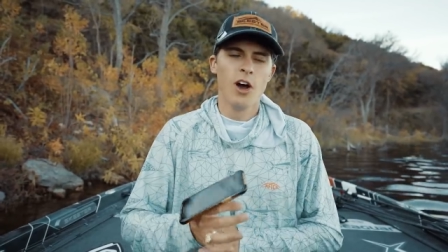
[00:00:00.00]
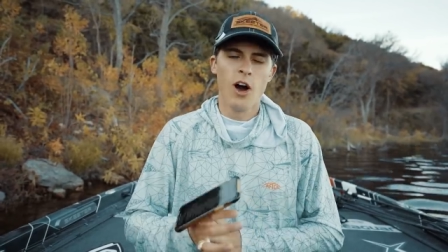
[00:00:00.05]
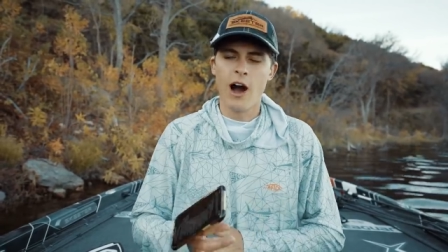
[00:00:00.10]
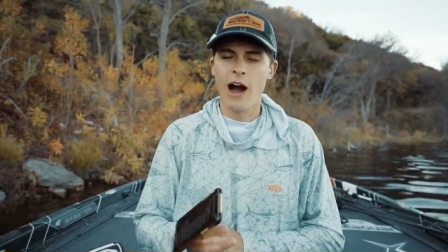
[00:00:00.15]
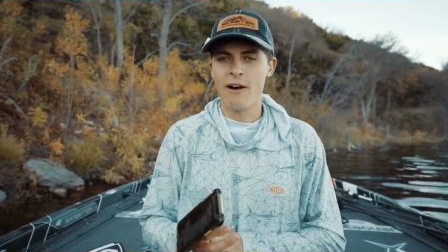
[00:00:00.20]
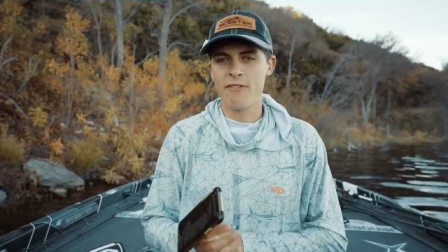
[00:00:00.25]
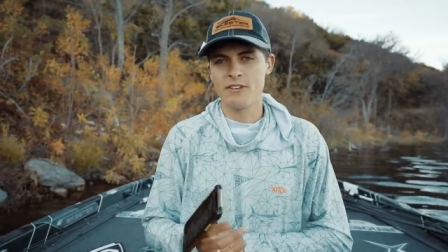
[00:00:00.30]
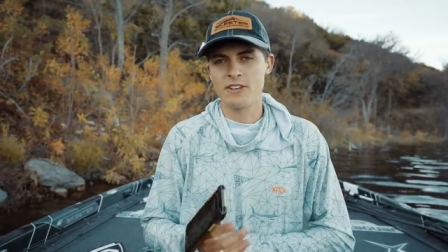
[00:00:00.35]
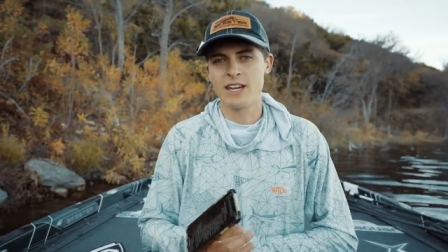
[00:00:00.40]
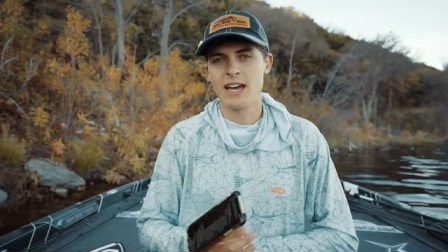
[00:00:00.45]

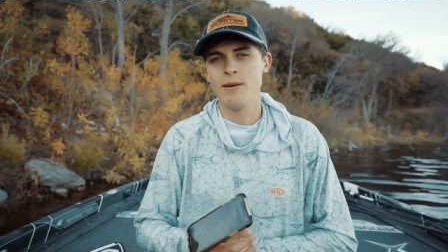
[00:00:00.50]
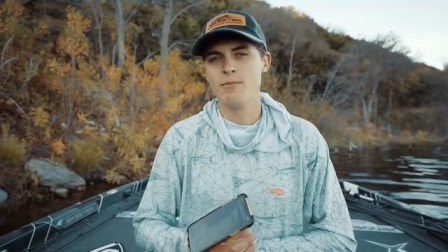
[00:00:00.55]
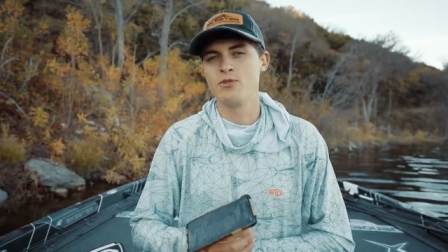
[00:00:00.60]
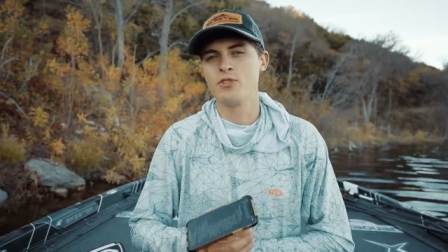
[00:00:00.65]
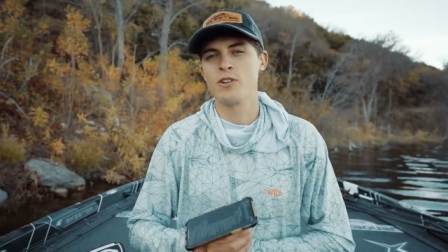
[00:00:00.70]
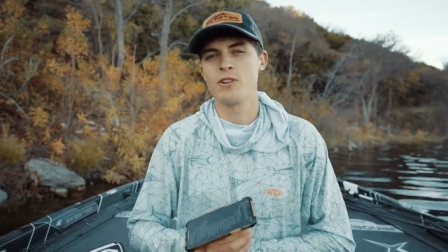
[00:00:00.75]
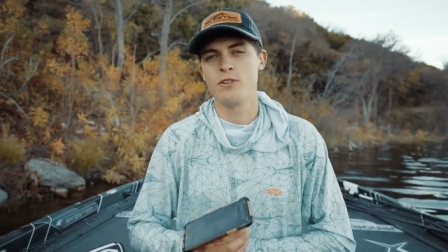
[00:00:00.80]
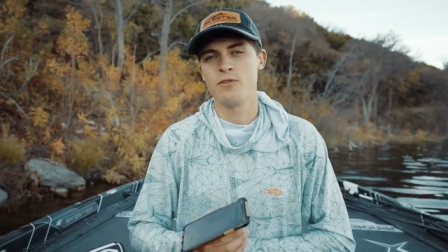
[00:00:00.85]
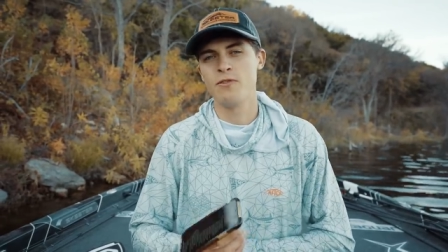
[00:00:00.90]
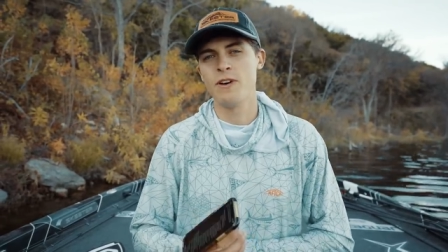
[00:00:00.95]
oftentimes
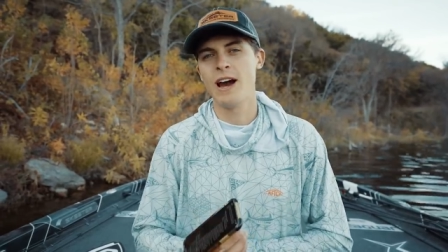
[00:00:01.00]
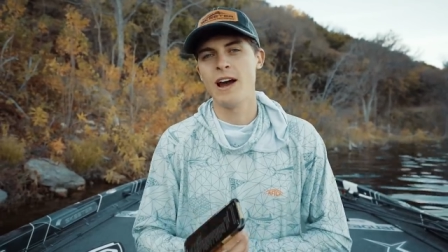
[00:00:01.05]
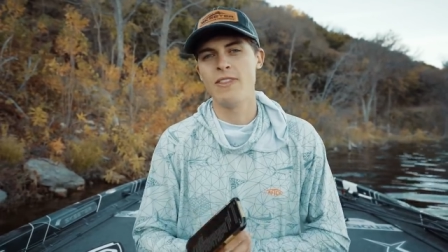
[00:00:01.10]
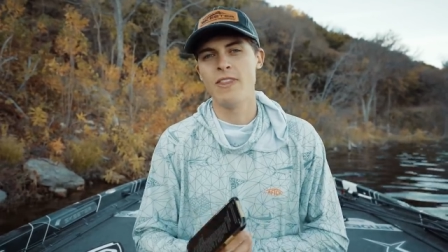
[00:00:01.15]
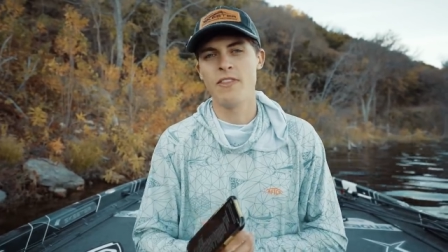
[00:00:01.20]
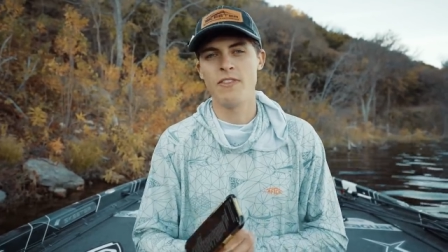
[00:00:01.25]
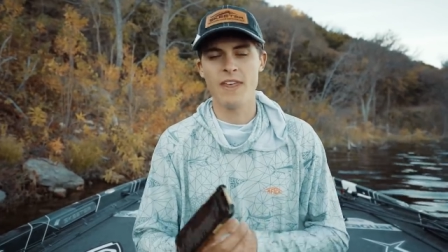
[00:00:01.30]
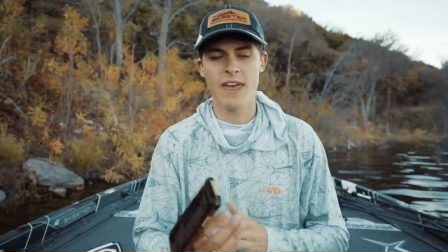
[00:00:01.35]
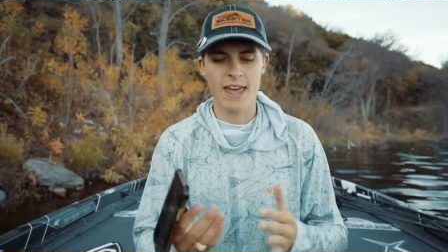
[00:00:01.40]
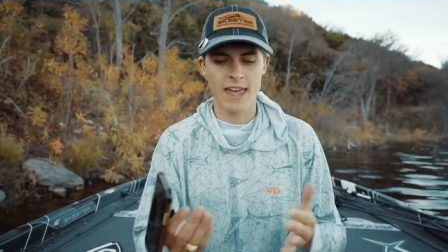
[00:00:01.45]
you're going to find
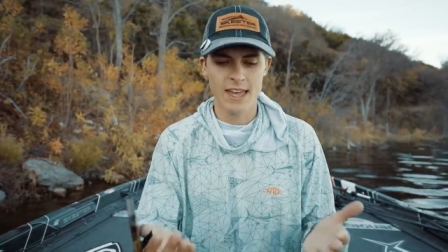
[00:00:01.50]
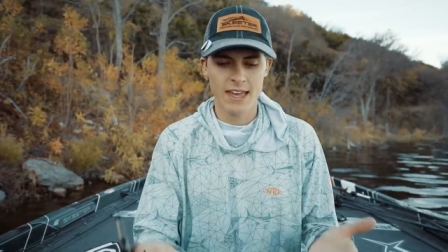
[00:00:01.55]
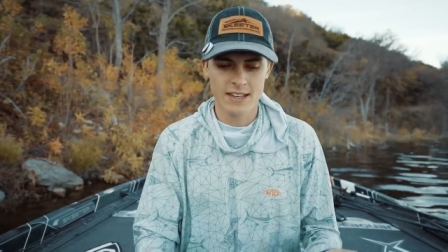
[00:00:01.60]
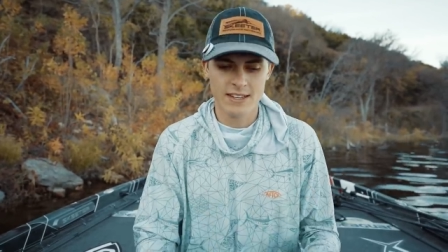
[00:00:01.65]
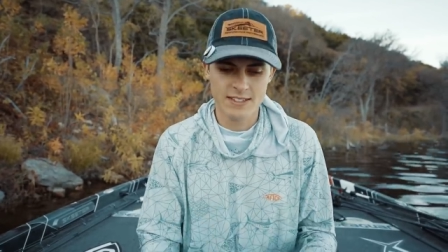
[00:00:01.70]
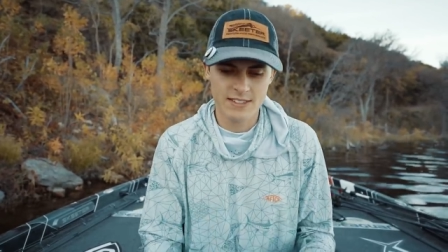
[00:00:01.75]
that they